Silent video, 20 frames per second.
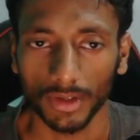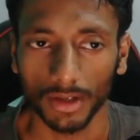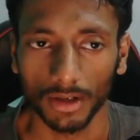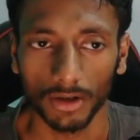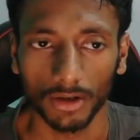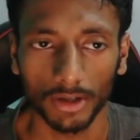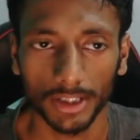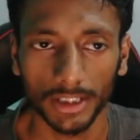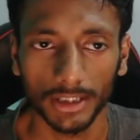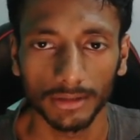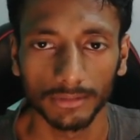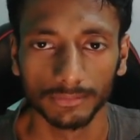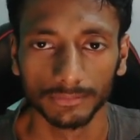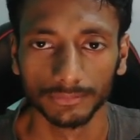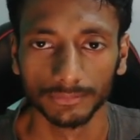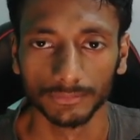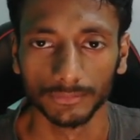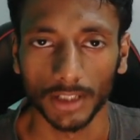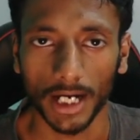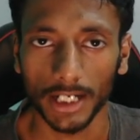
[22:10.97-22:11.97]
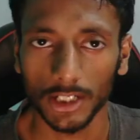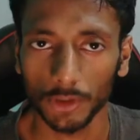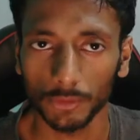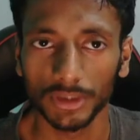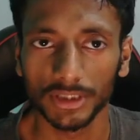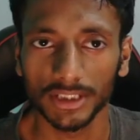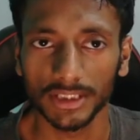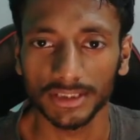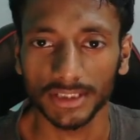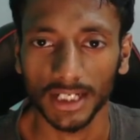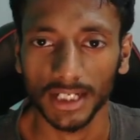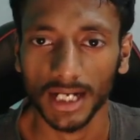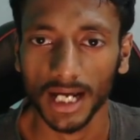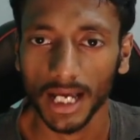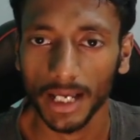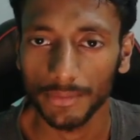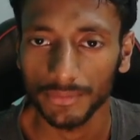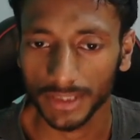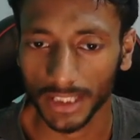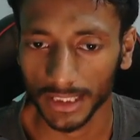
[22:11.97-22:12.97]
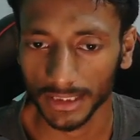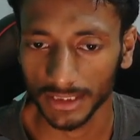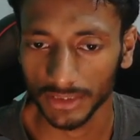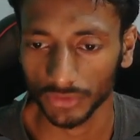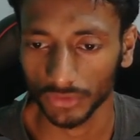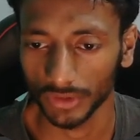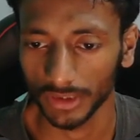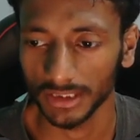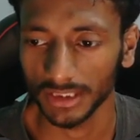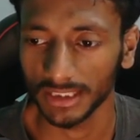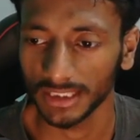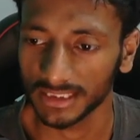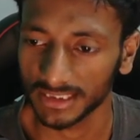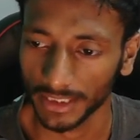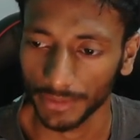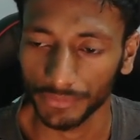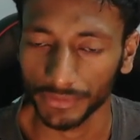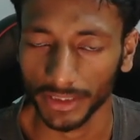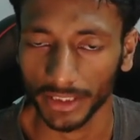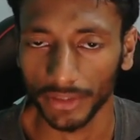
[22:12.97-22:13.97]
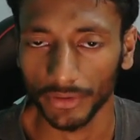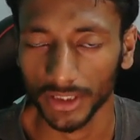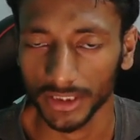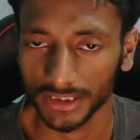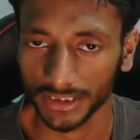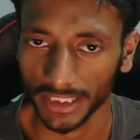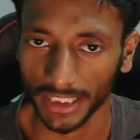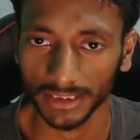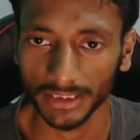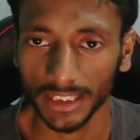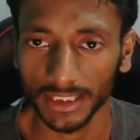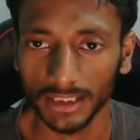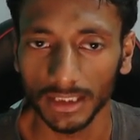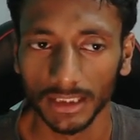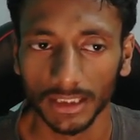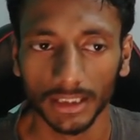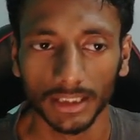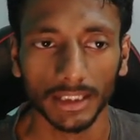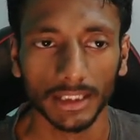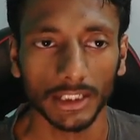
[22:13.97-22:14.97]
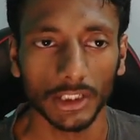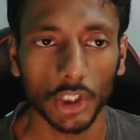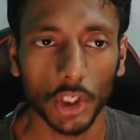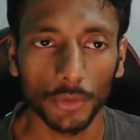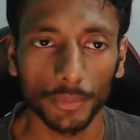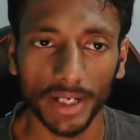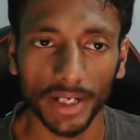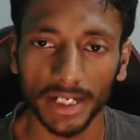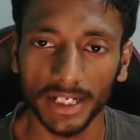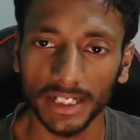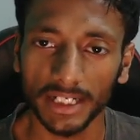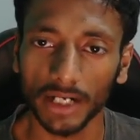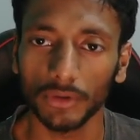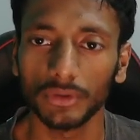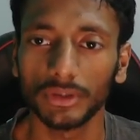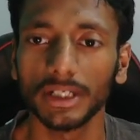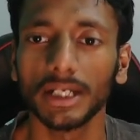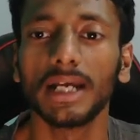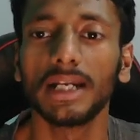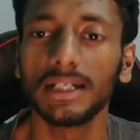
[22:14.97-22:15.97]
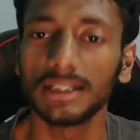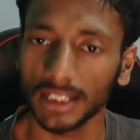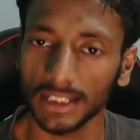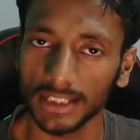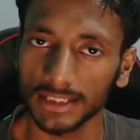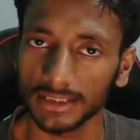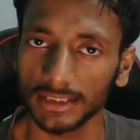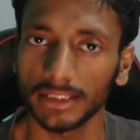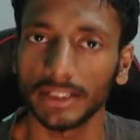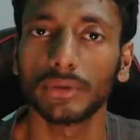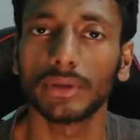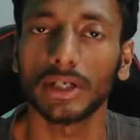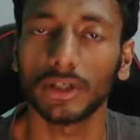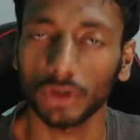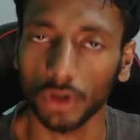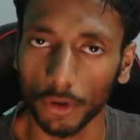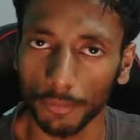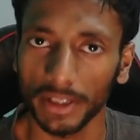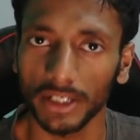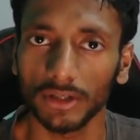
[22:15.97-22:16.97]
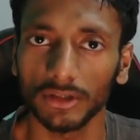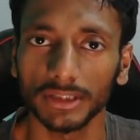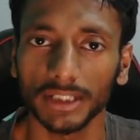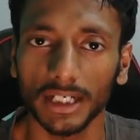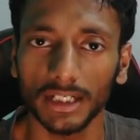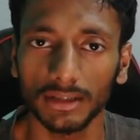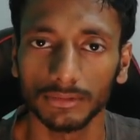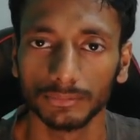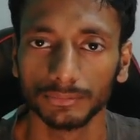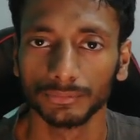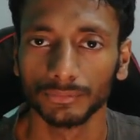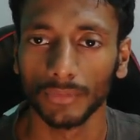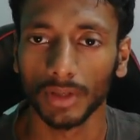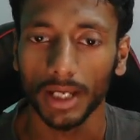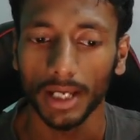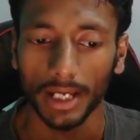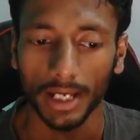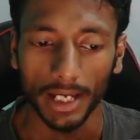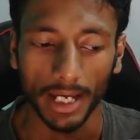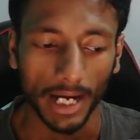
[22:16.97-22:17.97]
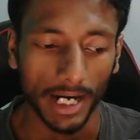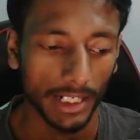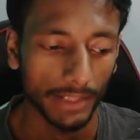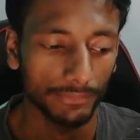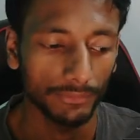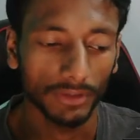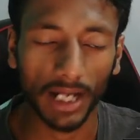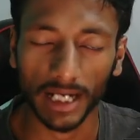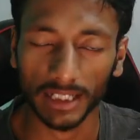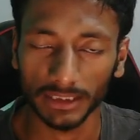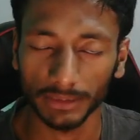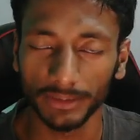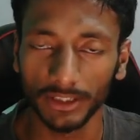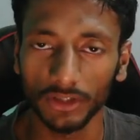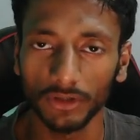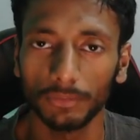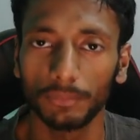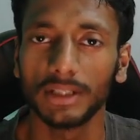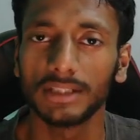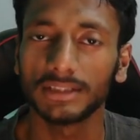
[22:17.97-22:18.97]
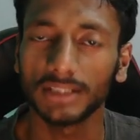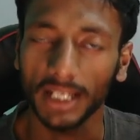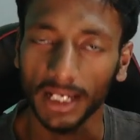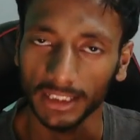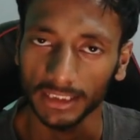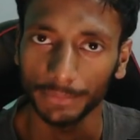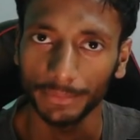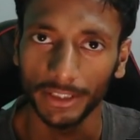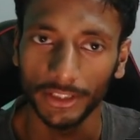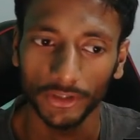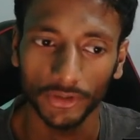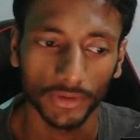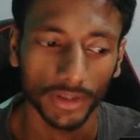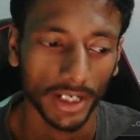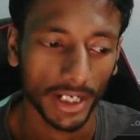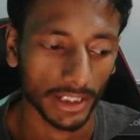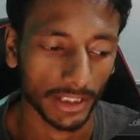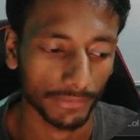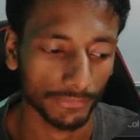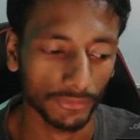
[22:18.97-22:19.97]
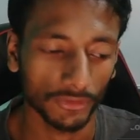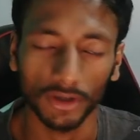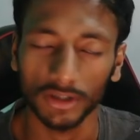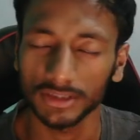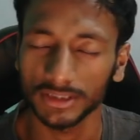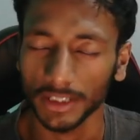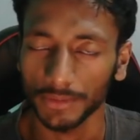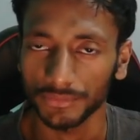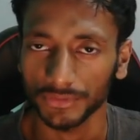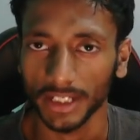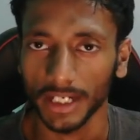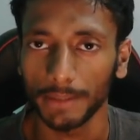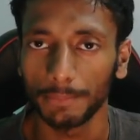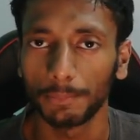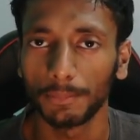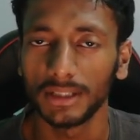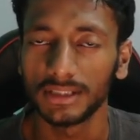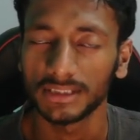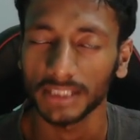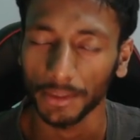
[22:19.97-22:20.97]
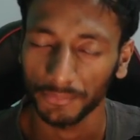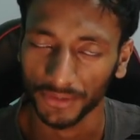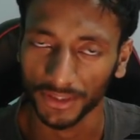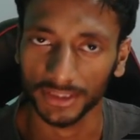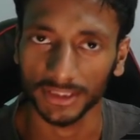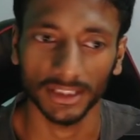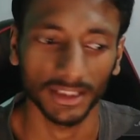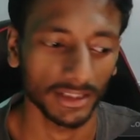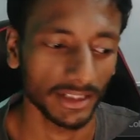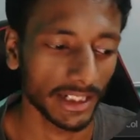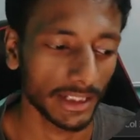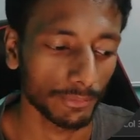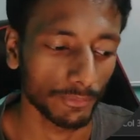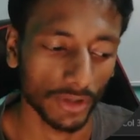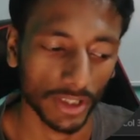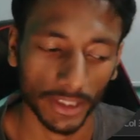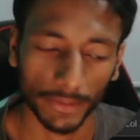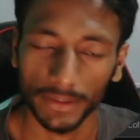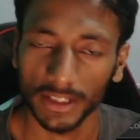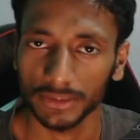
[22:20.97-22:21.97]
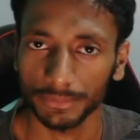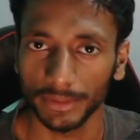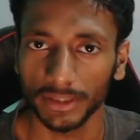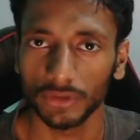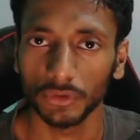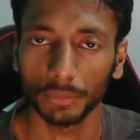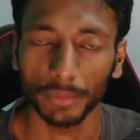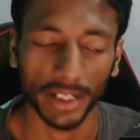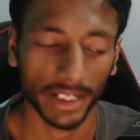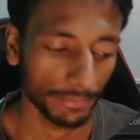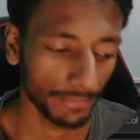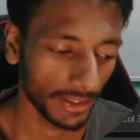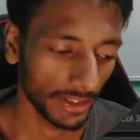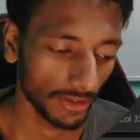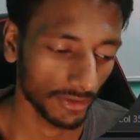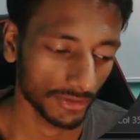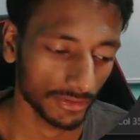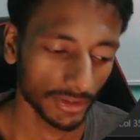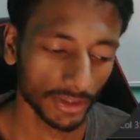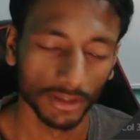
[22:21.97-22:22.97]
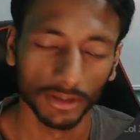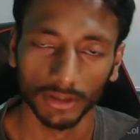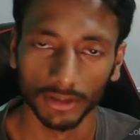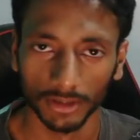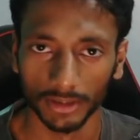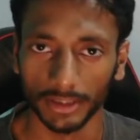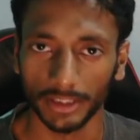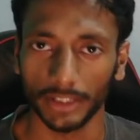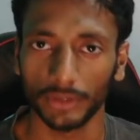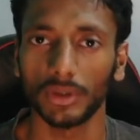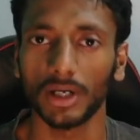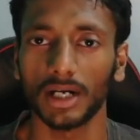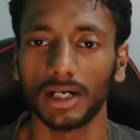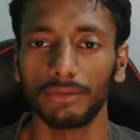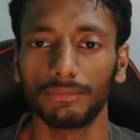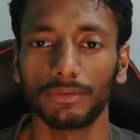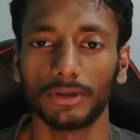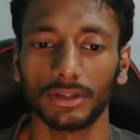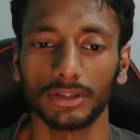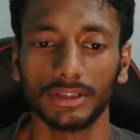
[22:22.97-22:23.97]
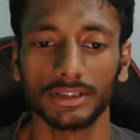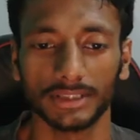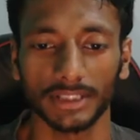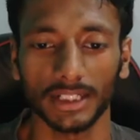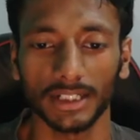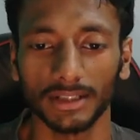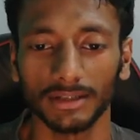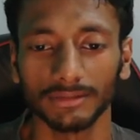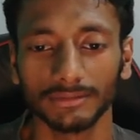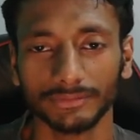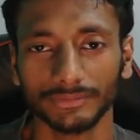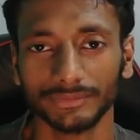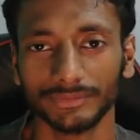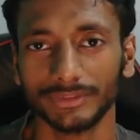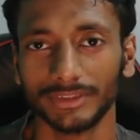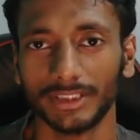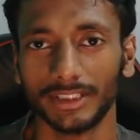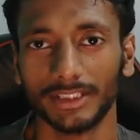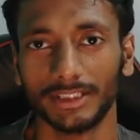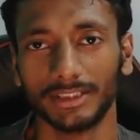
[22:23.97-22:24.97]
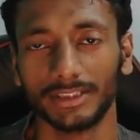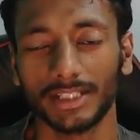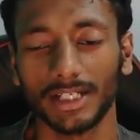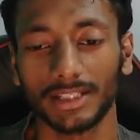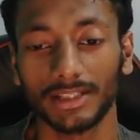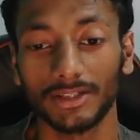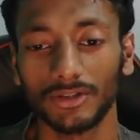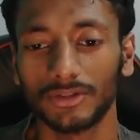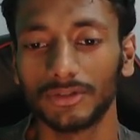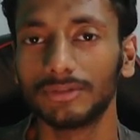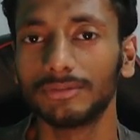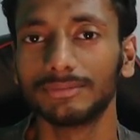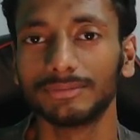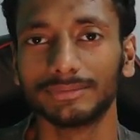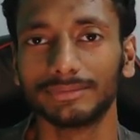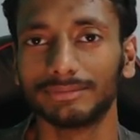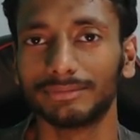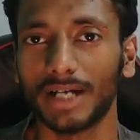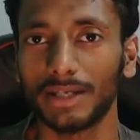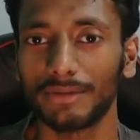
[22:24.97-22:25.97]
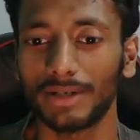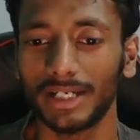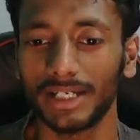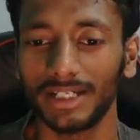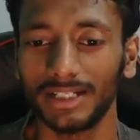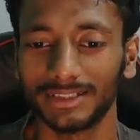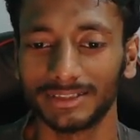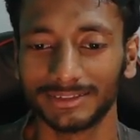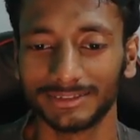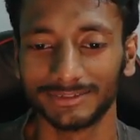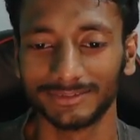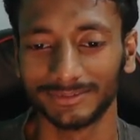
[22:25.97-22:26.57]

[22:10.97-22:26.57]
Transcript: Got it? I hope this is clear. I have shared this code in the description. You can check that. You have any doubt, any suggestion, you can comment on that. And if you like the video, please like the video. And if you not subscribe, please subscribe channel. It motivates me to make videos regularly for this channel. Thank you. Bye bye.